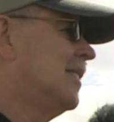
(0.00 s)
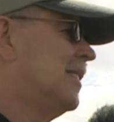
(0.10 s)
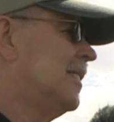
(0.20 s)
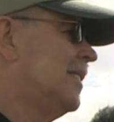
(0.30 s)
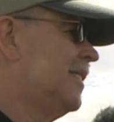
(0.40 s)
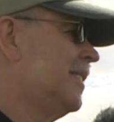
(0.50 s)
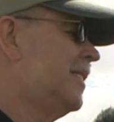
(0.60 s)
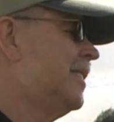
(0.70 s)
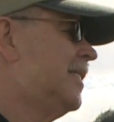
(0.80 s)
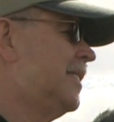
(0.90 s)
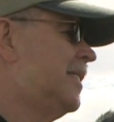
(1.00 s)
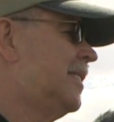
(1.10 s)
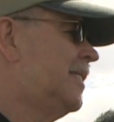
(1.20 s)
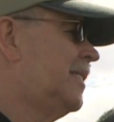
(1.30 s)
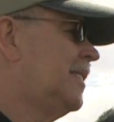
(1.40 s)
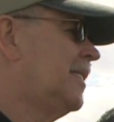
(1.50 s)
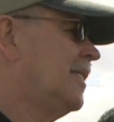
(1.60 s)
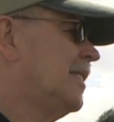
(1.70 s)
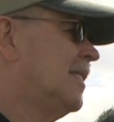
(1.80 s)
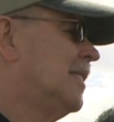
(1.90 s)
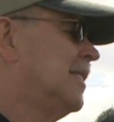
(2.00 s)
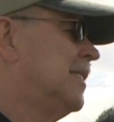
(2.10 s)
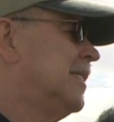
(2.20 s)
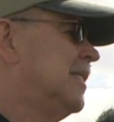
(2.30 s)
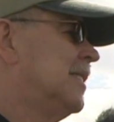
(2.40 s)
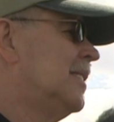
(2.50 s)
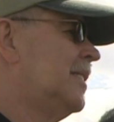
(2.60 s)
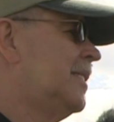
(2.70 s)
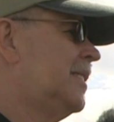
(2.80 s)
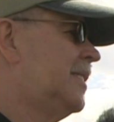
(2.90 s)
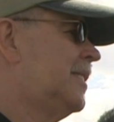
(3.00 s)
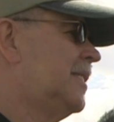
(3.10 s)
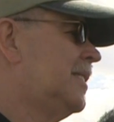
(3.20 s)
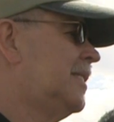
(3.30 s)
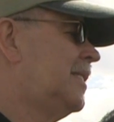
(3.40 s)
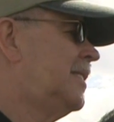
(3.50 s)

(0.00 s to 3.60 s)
[no speech]